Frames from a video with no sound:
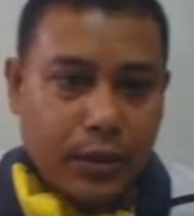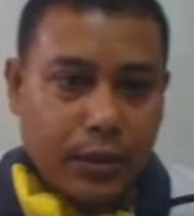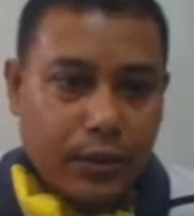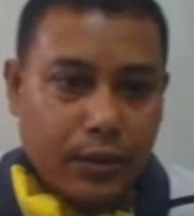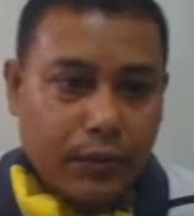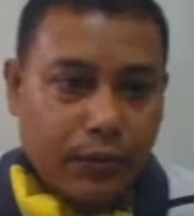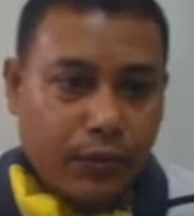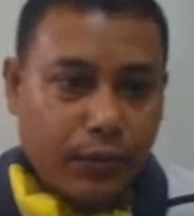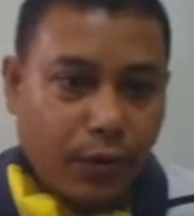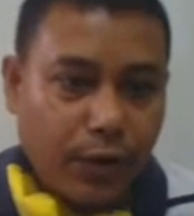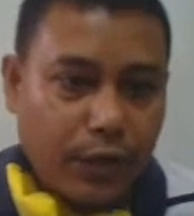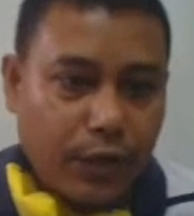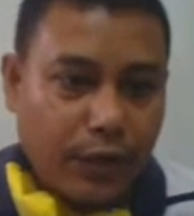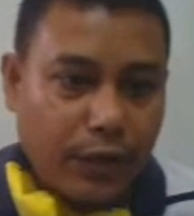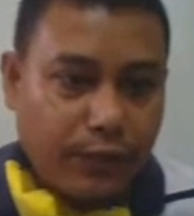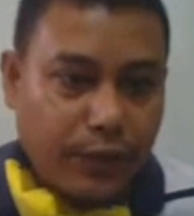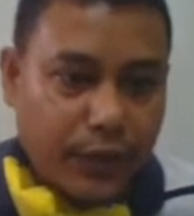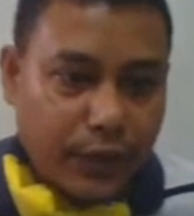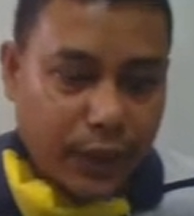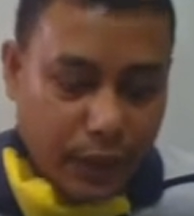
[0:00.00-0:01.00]
For
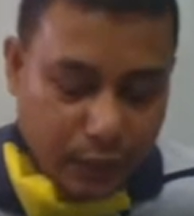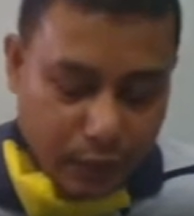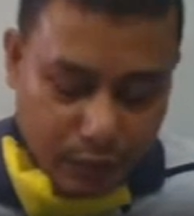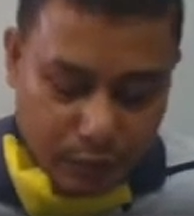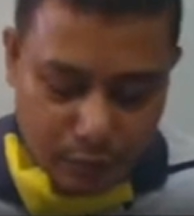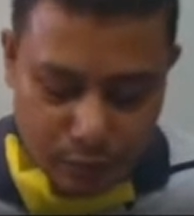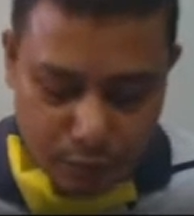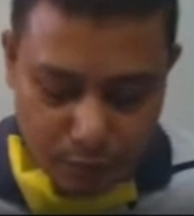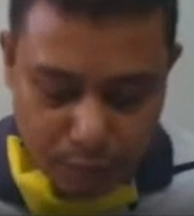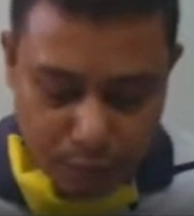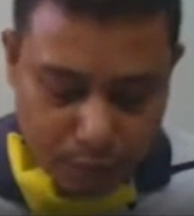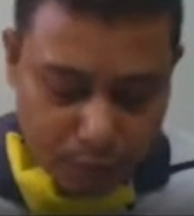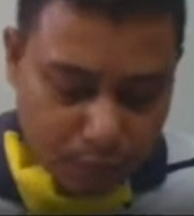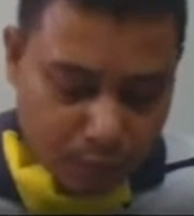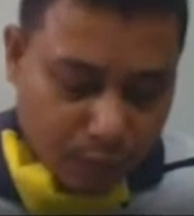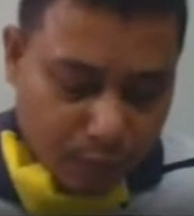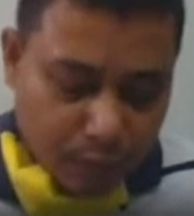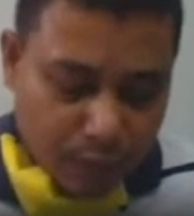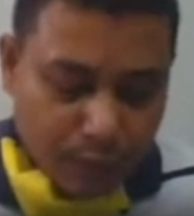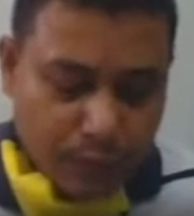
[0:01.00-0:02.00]
division,
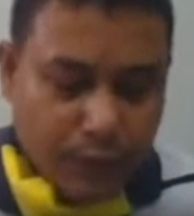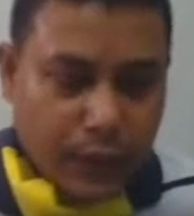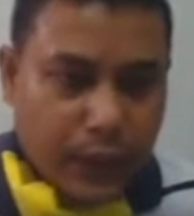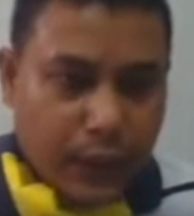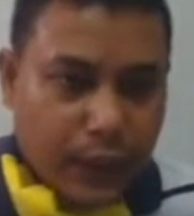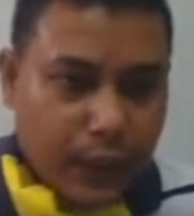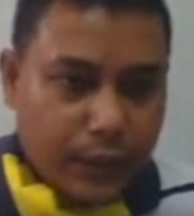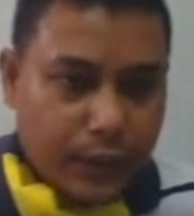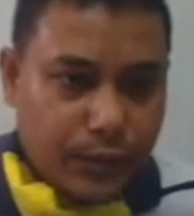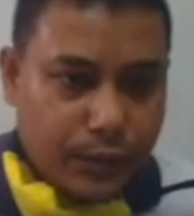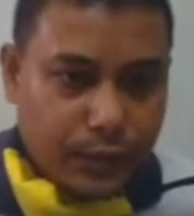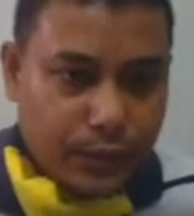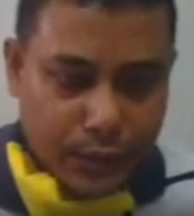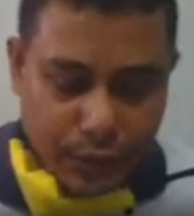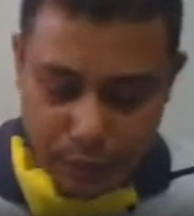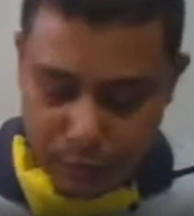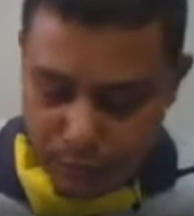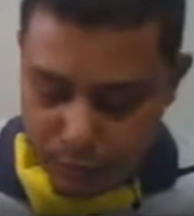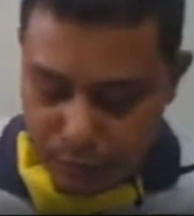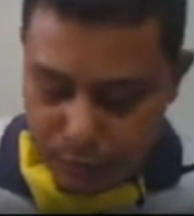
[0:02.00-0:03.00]
we can
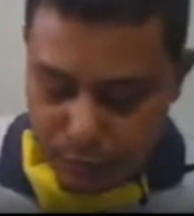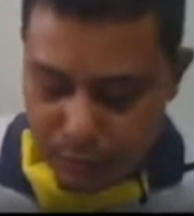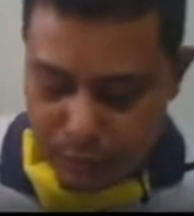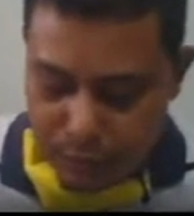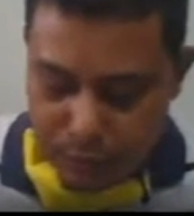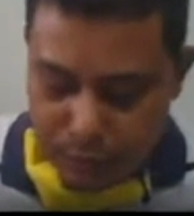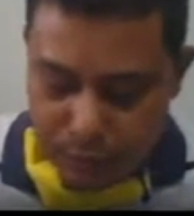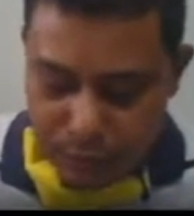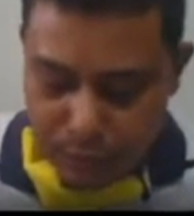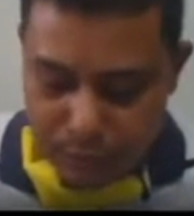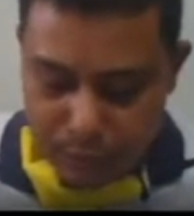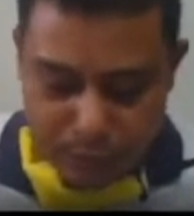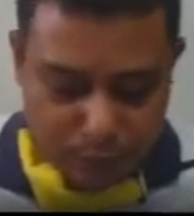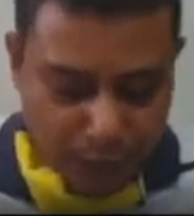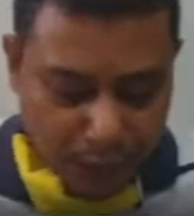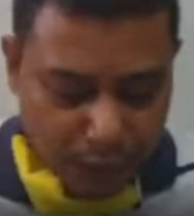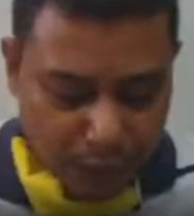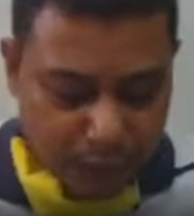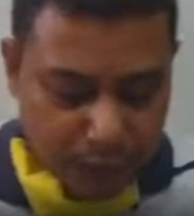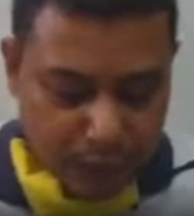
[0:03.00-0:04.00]
use
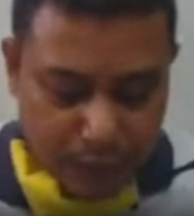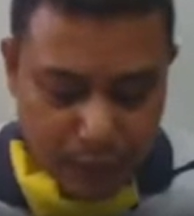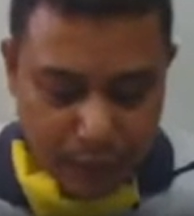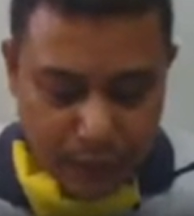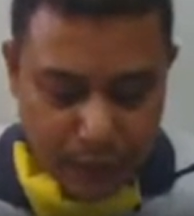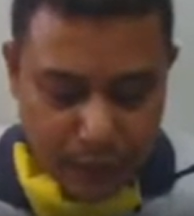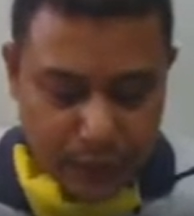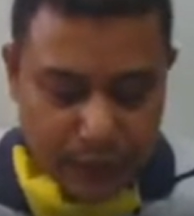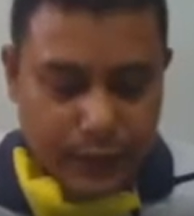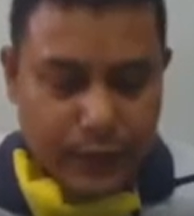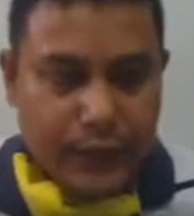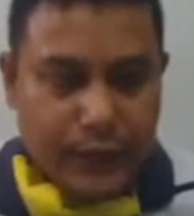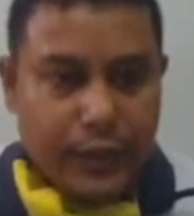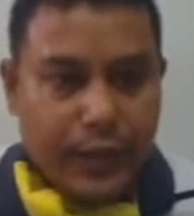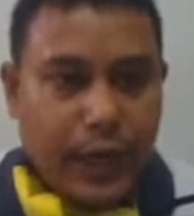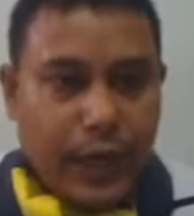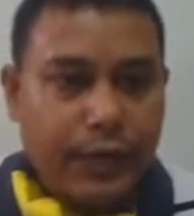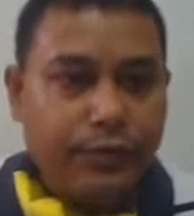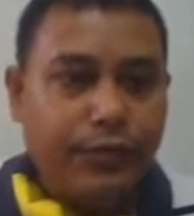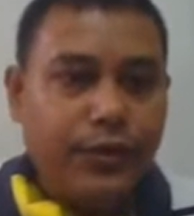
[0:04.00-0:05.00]

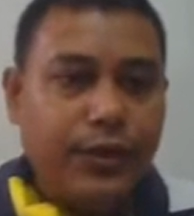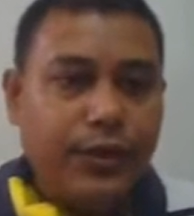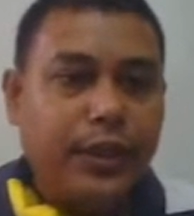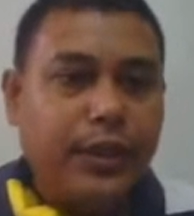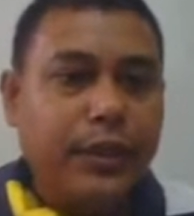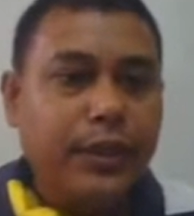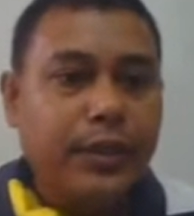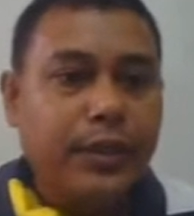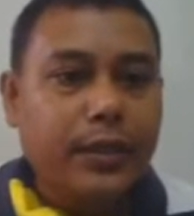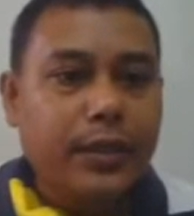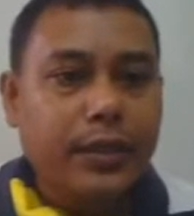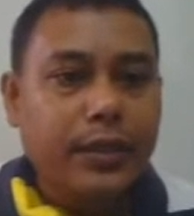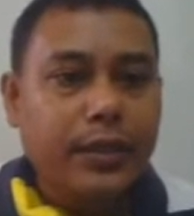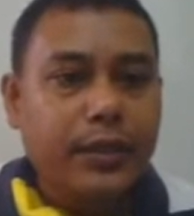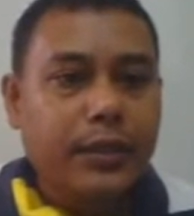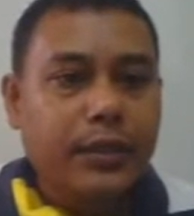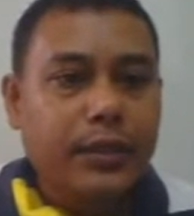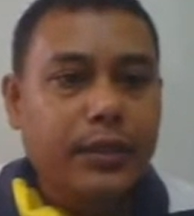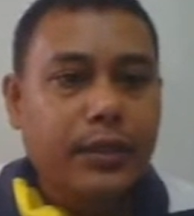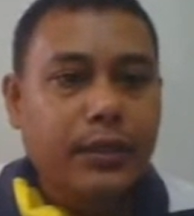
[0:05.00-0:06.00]
\div.
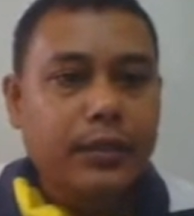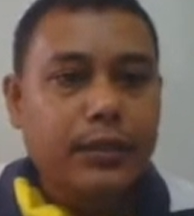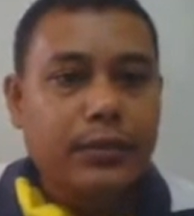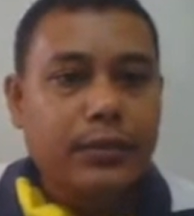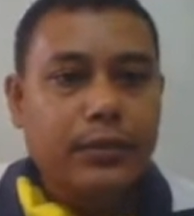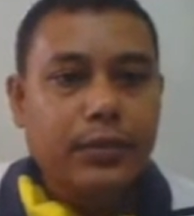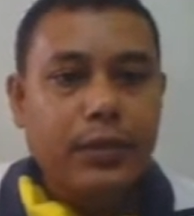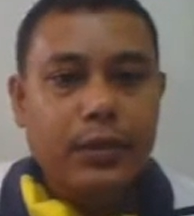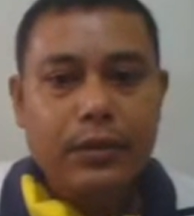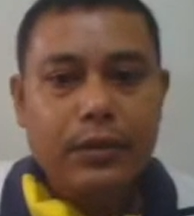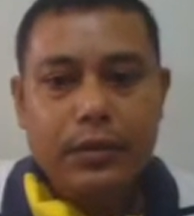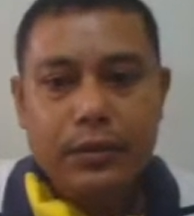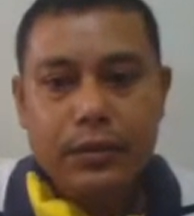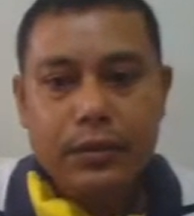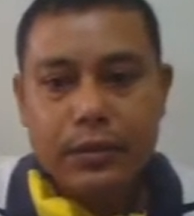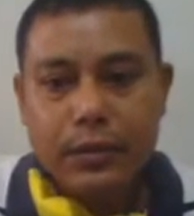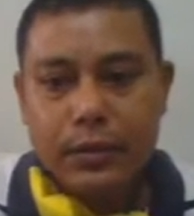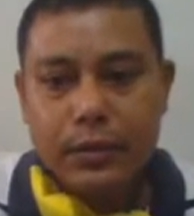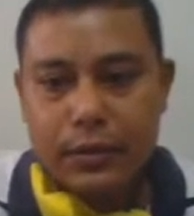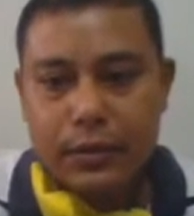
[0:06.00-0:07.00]
So
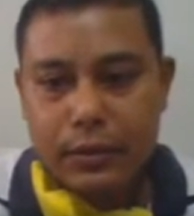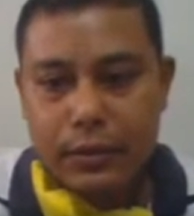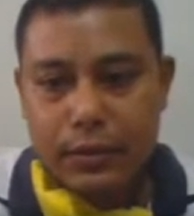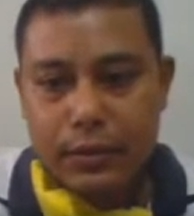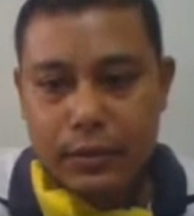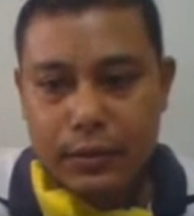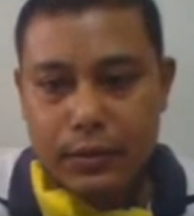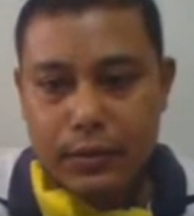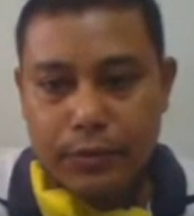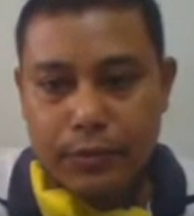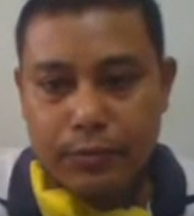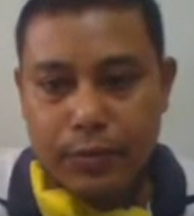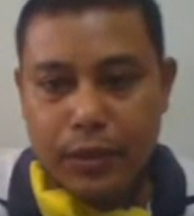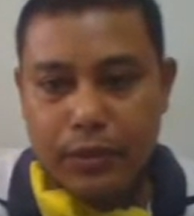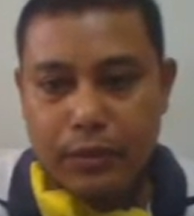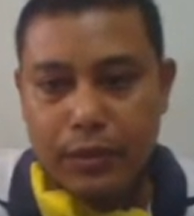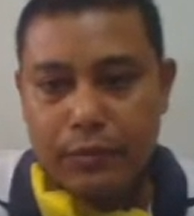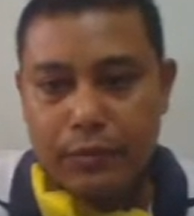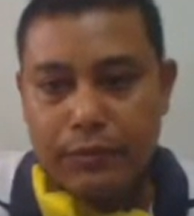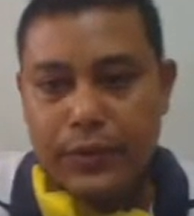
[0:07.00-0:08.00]
symbol
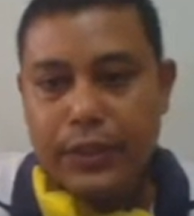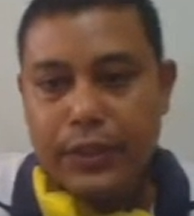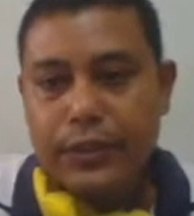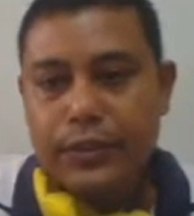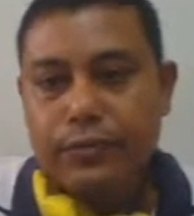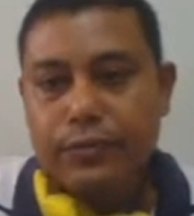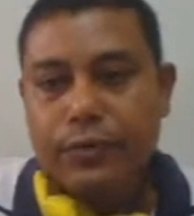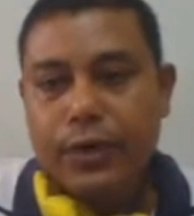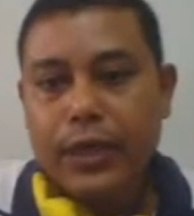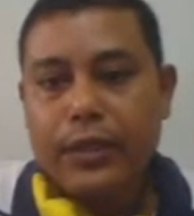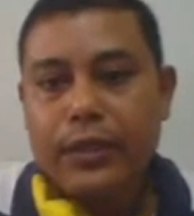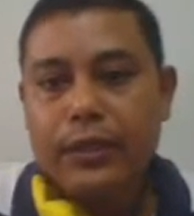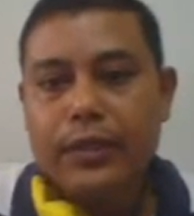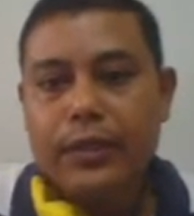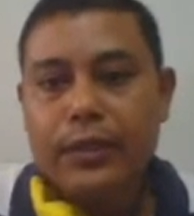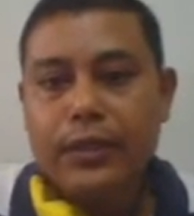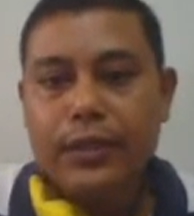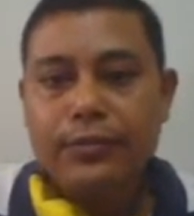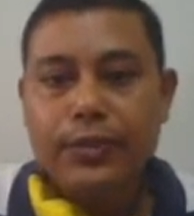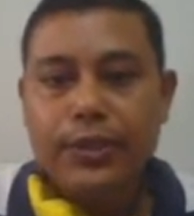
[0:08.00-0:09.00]
will be this one,
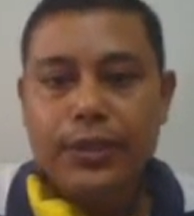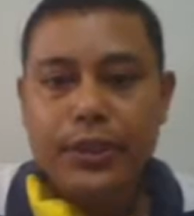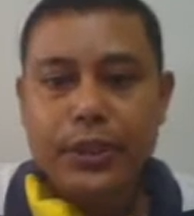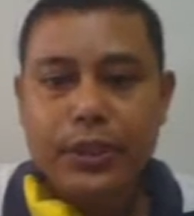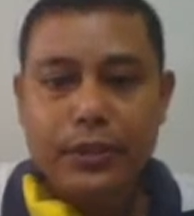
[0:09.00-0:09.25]
division.